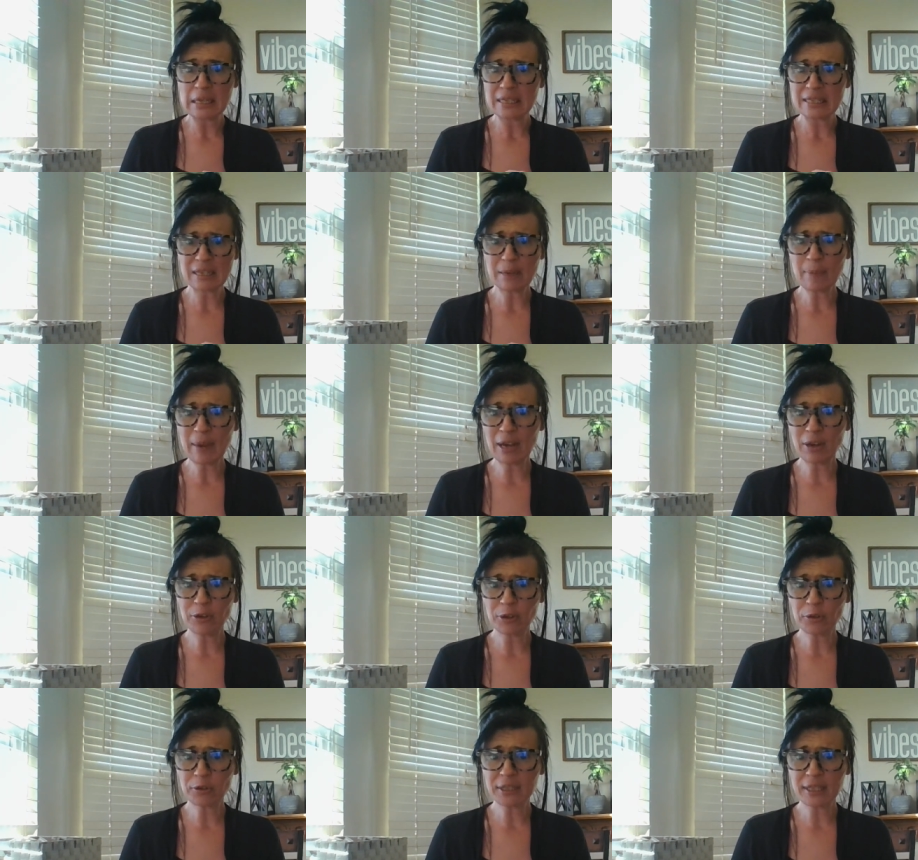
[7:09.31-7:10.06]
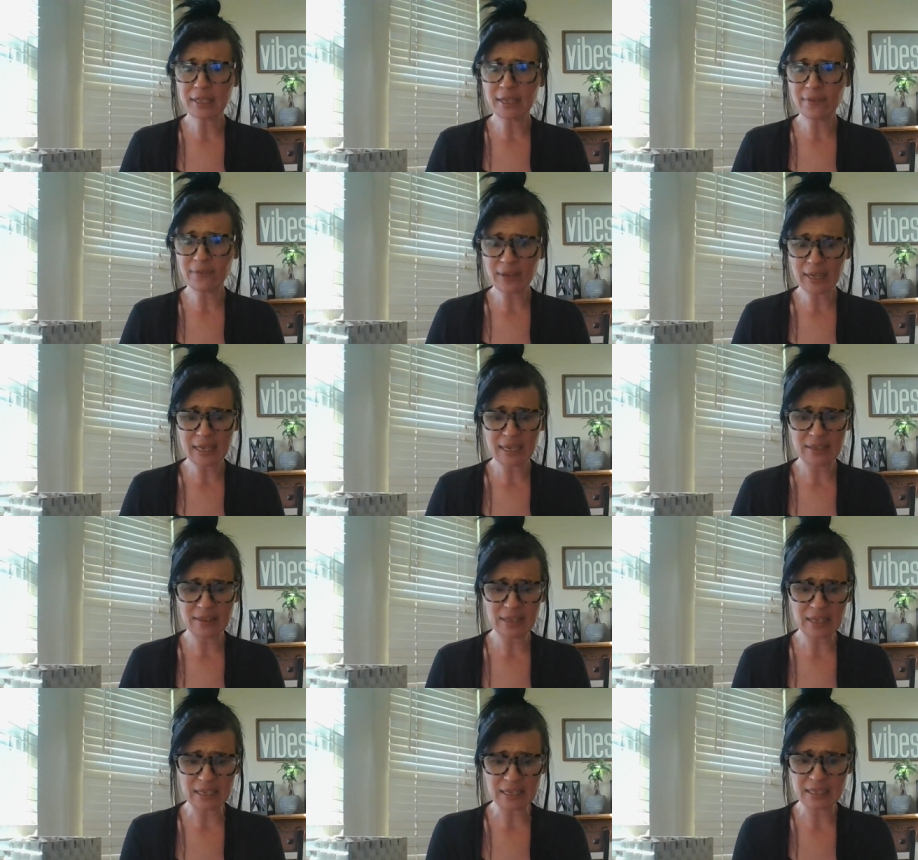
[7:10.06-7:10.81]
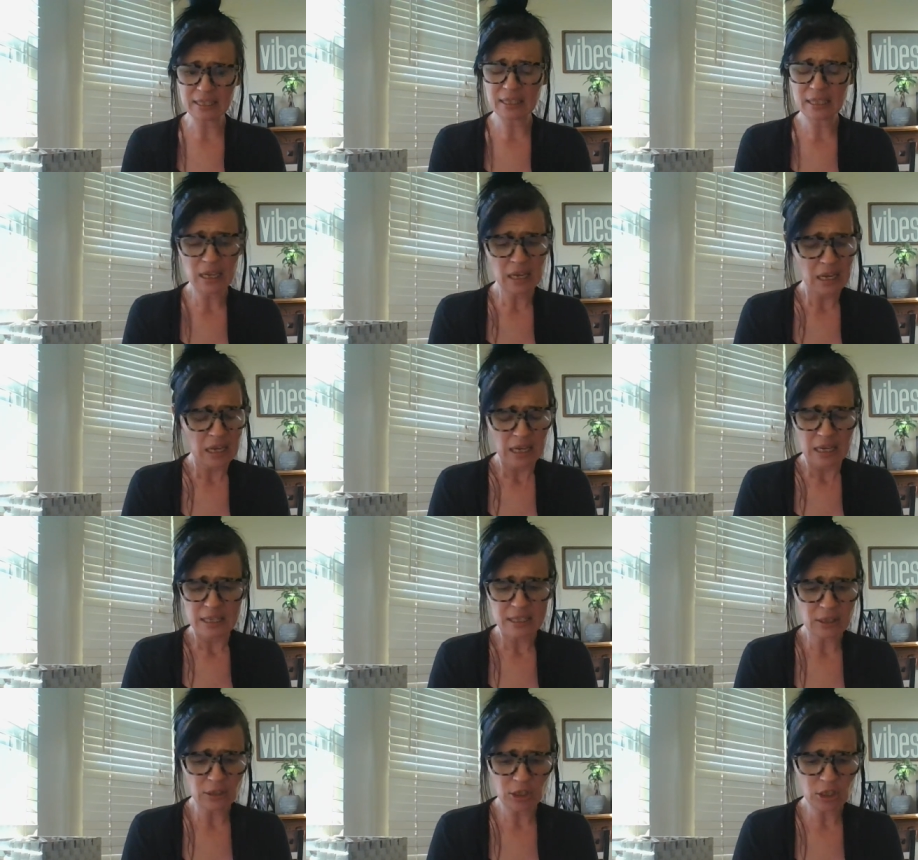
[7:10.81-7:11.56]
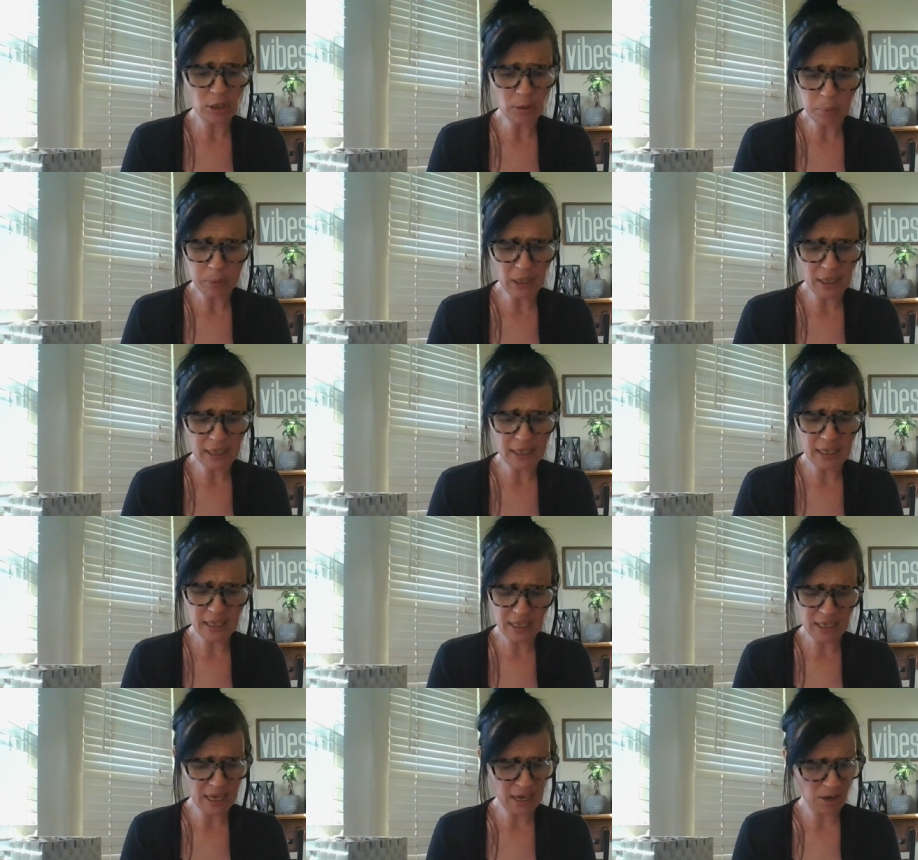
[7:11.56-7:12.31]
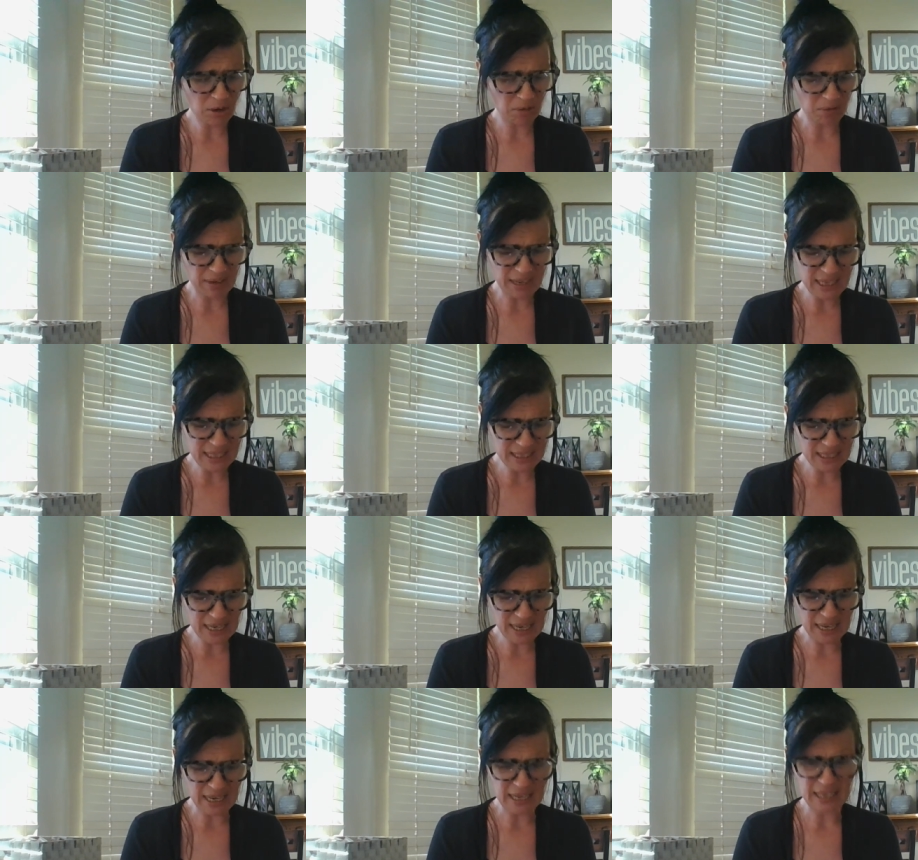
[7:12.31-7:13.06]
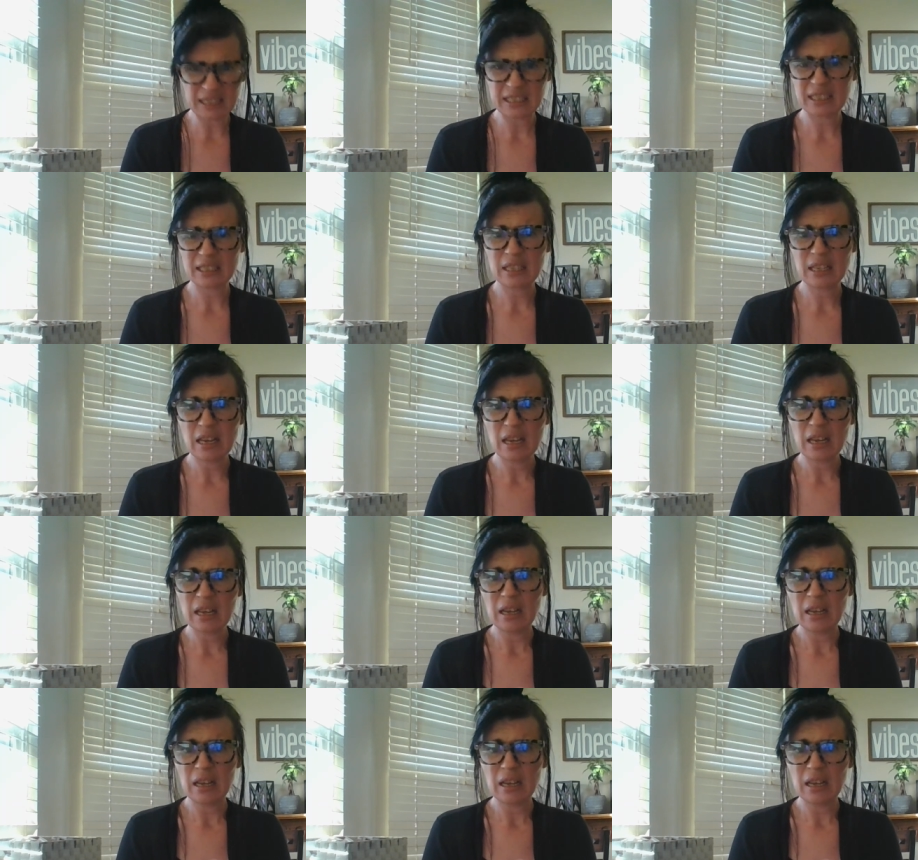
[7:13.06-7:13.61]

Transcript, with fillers: Somehow you're significant in this. So you plug it in how it resonates.